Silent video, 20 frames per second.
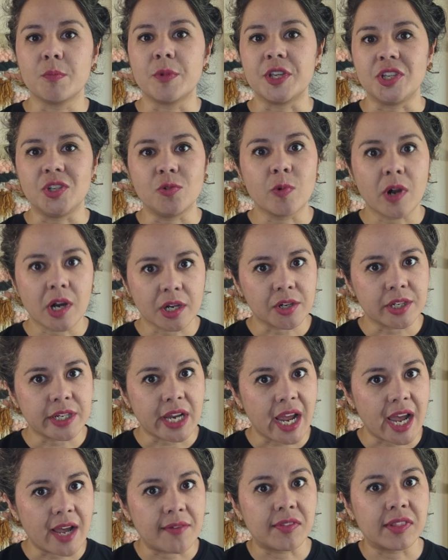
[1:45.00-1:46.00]
but you are going
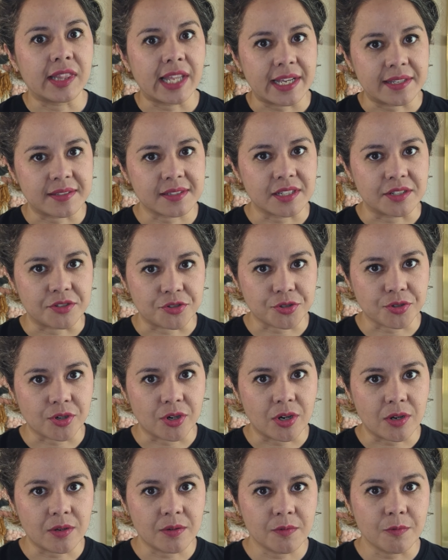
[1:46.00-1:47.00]
to have less
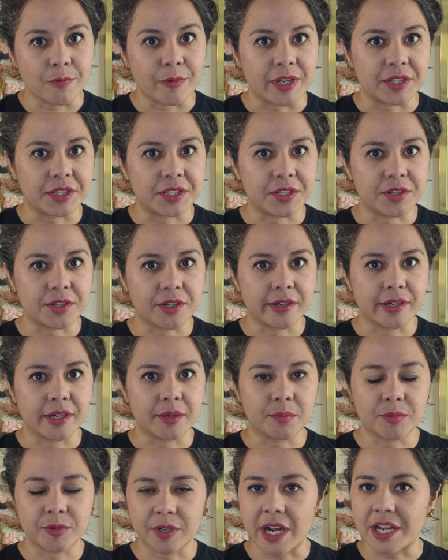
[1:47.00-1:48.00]
control with
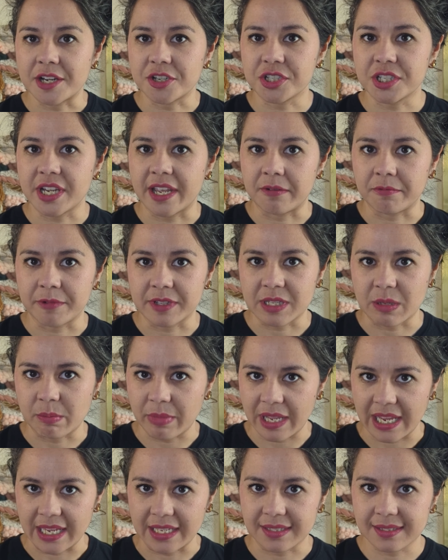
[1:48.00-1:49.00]
your brush and with the
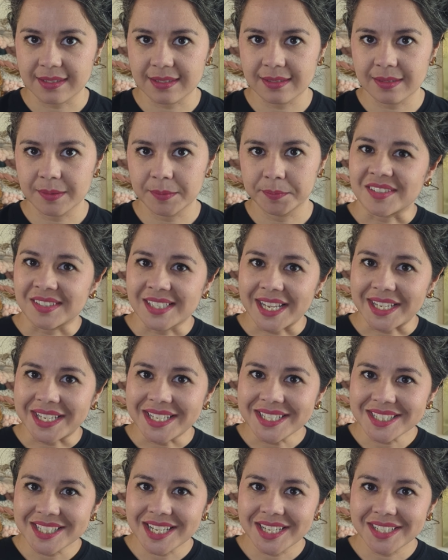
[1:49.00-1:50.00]
paints. The
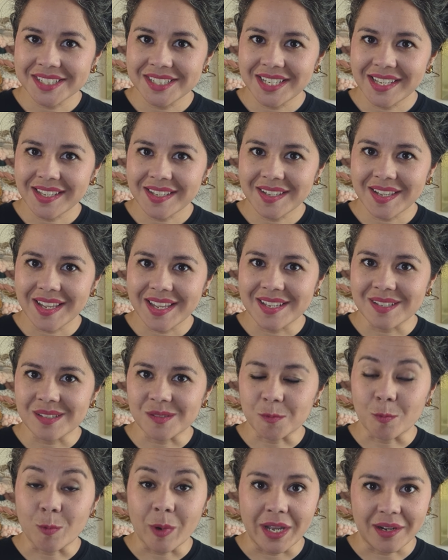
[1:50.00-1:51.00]
second technique
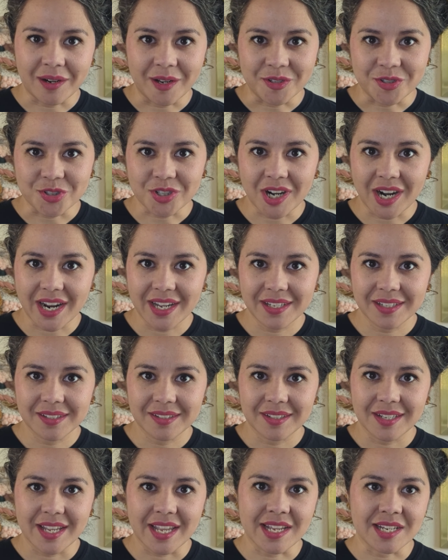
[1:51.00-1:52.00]
is wet on dry.
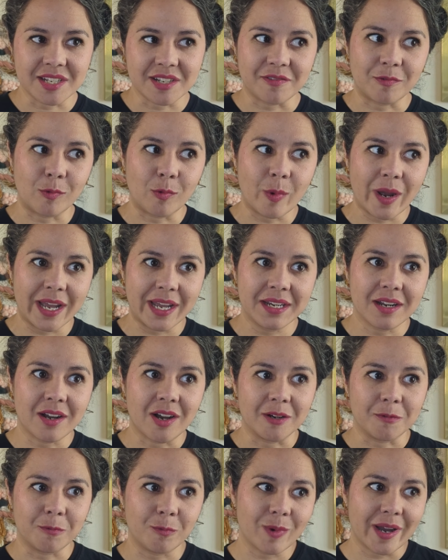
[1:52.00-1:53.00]
And if wet
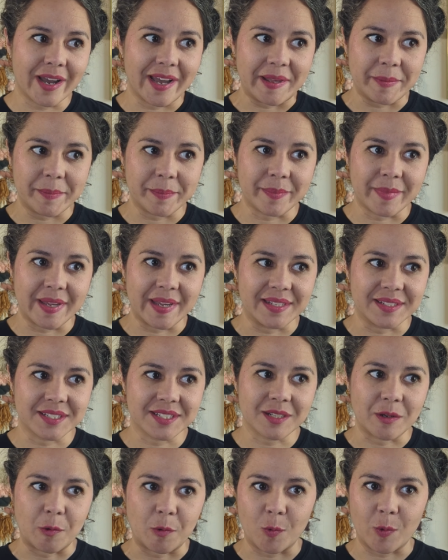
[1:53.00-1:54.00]
on wet
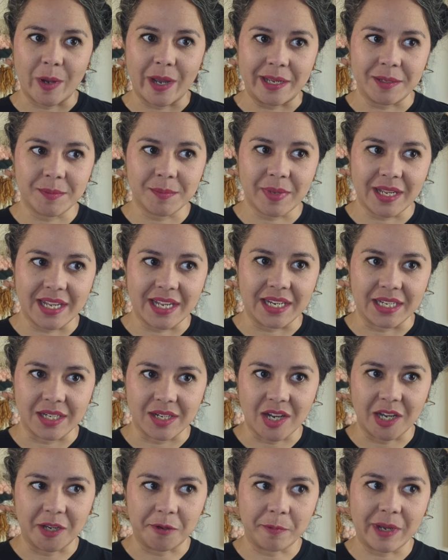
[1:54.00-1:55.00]
meant wet
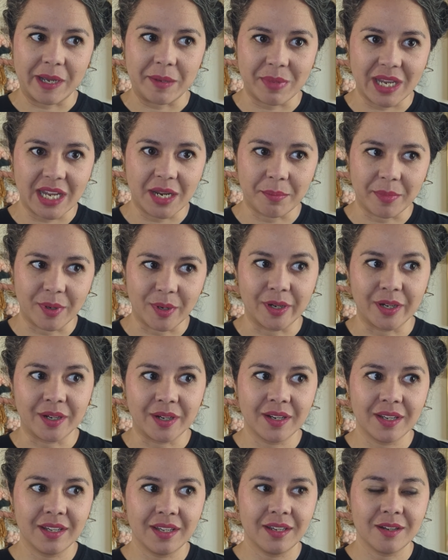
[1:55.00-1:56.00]
paint on wet
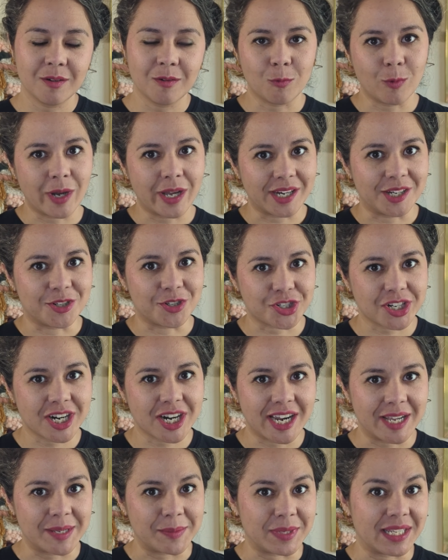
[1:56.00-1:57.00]
paper, wet on
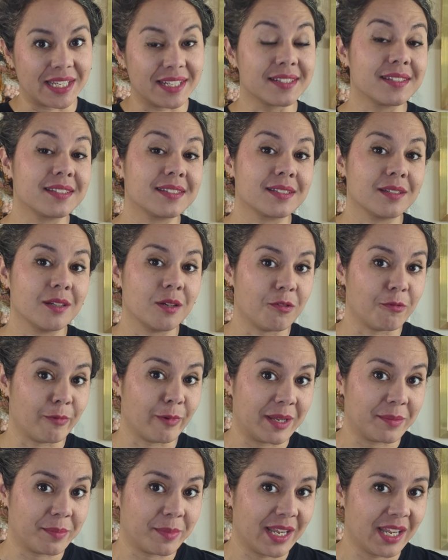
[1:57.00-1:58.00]
dry means
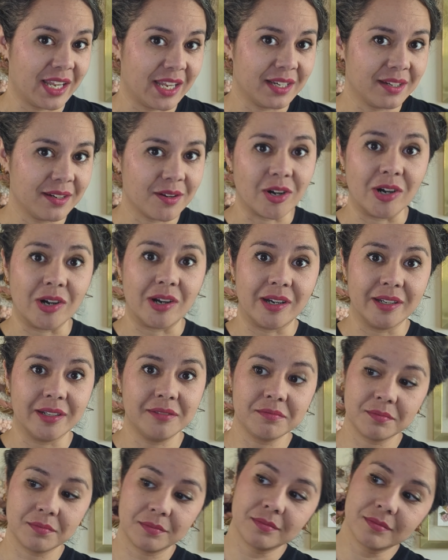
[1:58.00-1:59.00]
wet paint
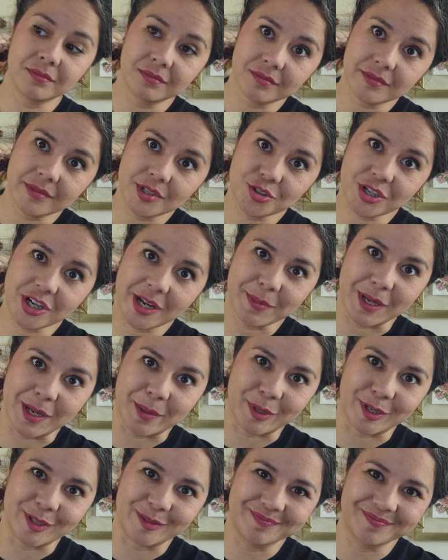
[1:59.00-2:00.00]
on dry
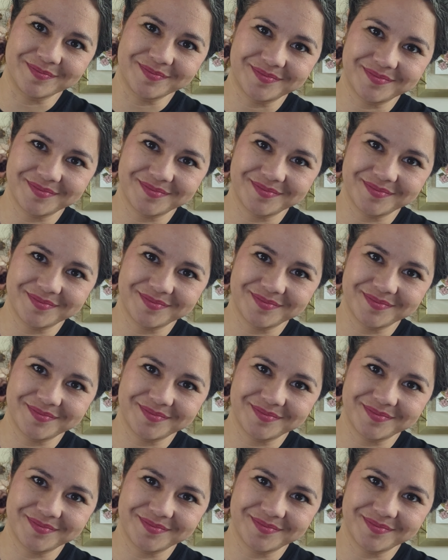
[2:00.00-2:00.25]
paper.